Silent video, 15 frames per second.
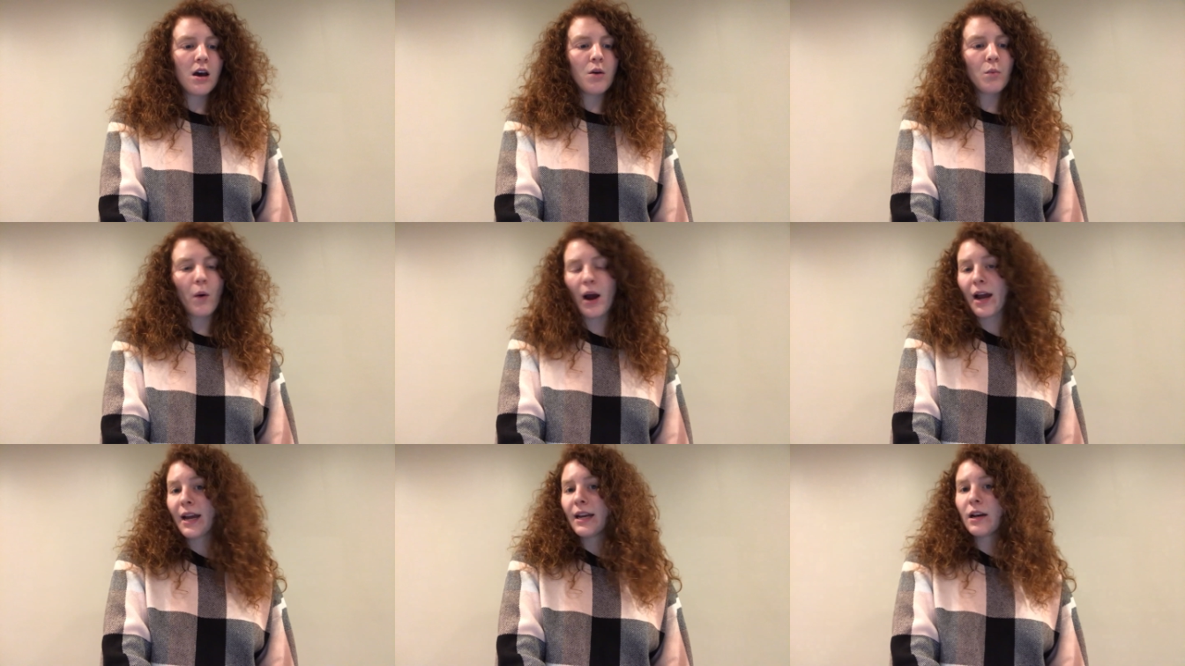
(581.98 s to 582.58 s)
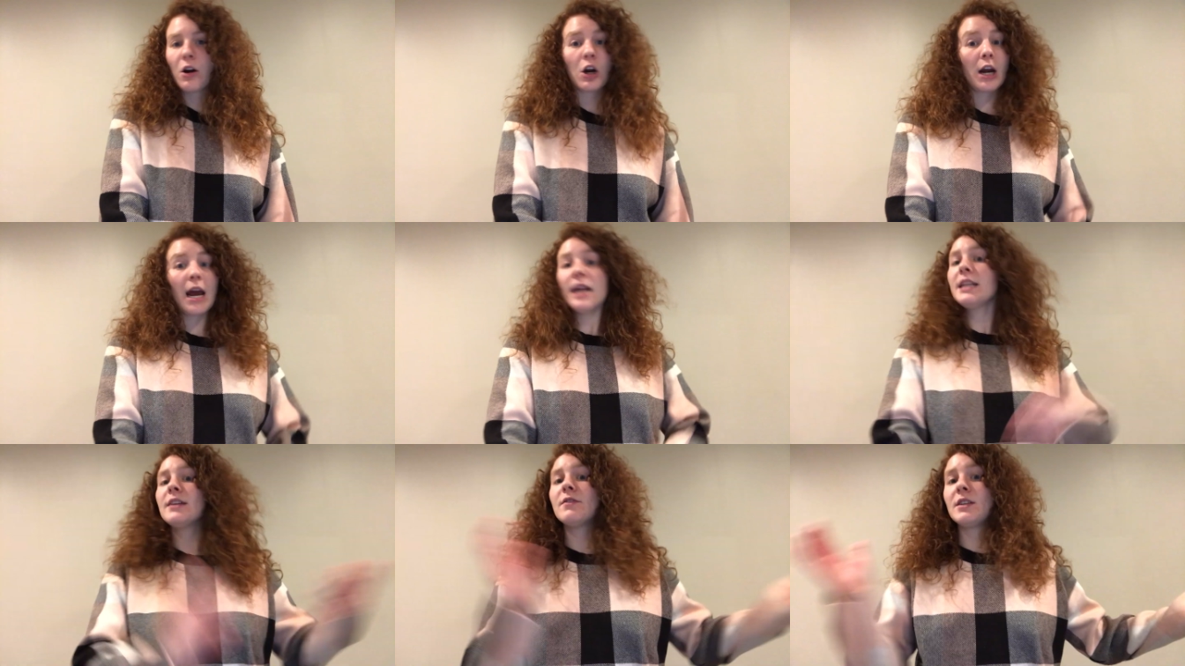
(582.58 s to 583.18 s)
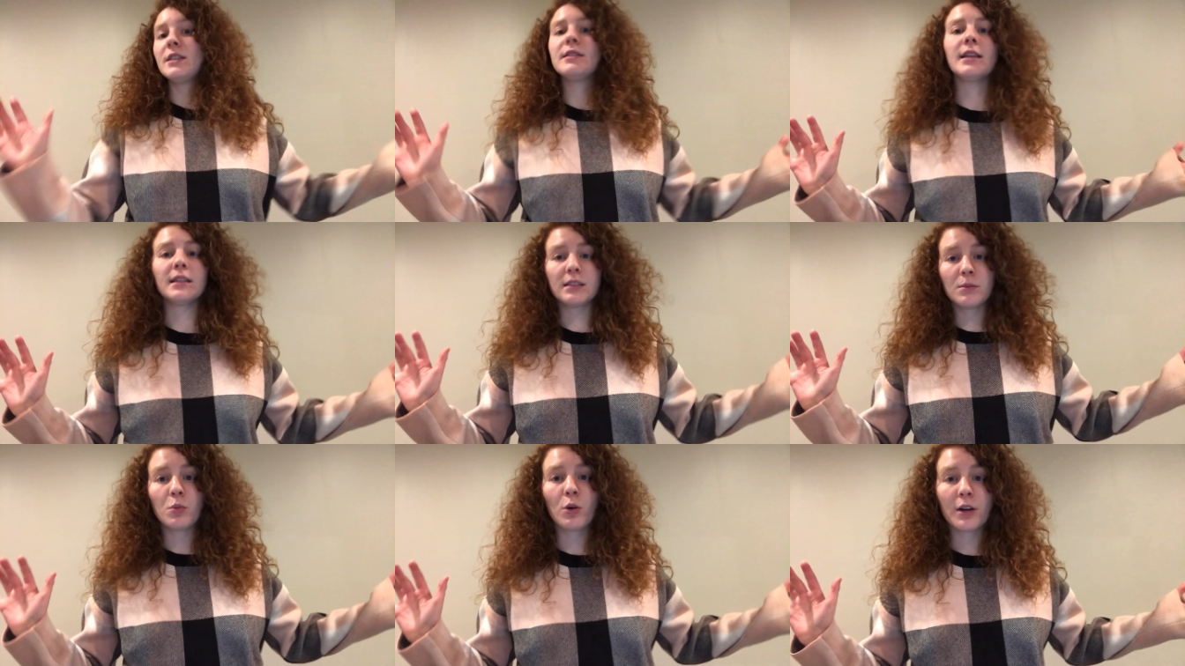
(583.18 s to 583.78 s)
Why are any of these
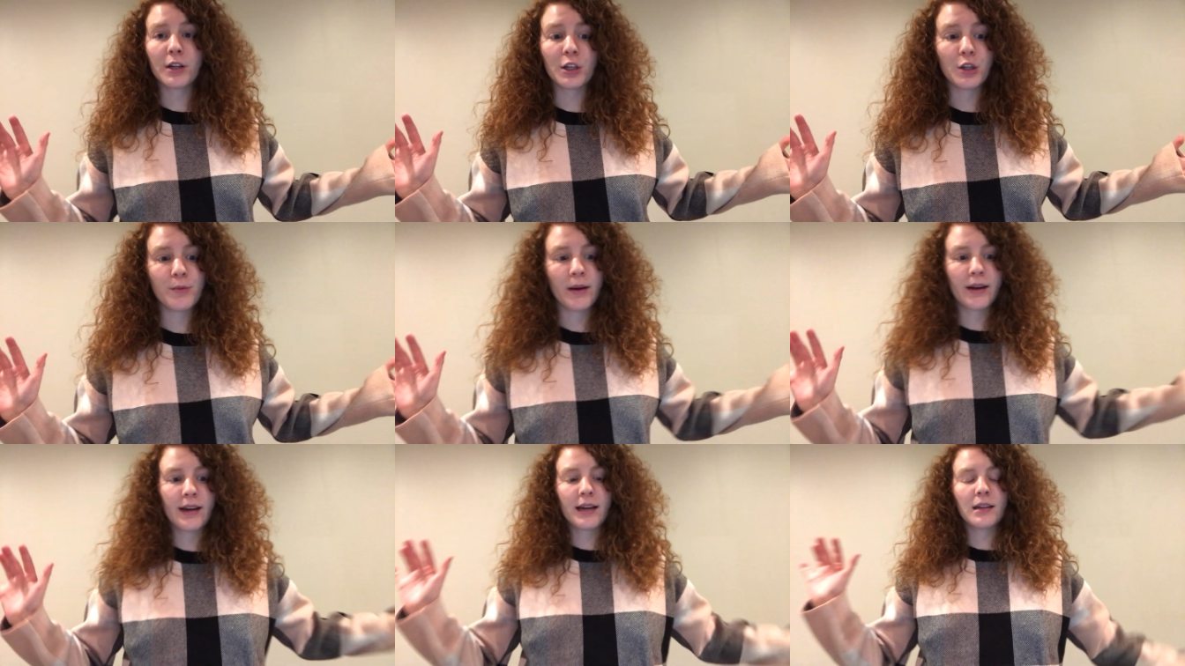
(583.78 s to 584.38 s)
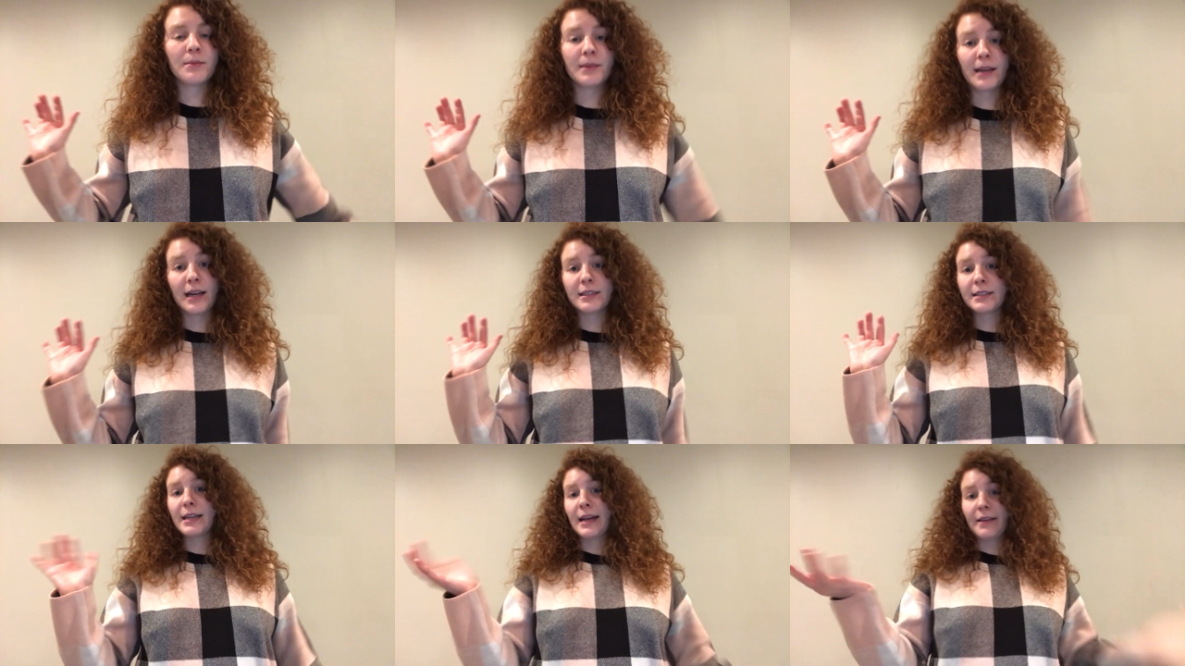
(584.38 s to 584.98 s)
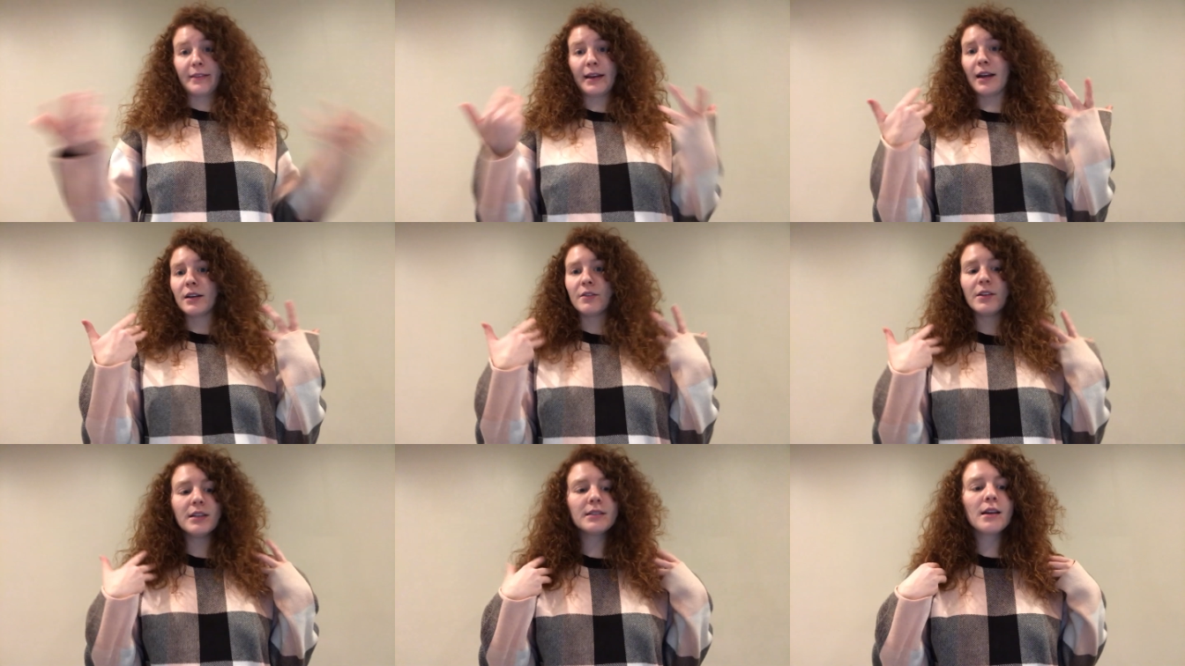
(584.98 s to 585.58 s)
things important? You might be asking at the end
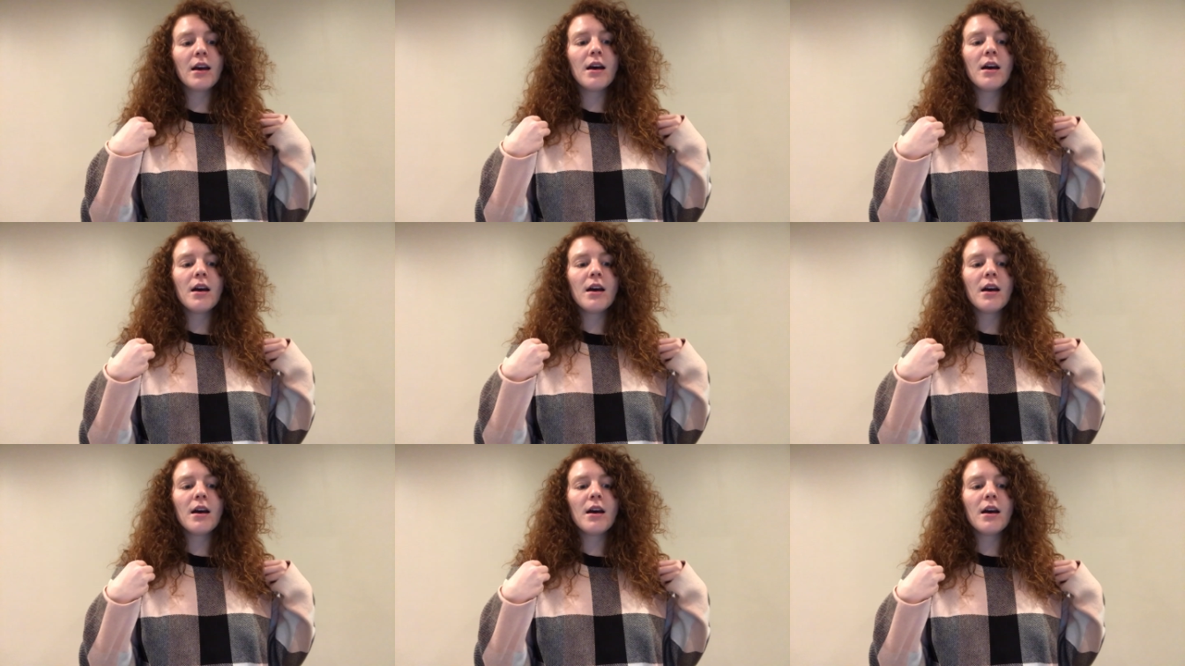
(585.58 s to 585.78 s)
of this.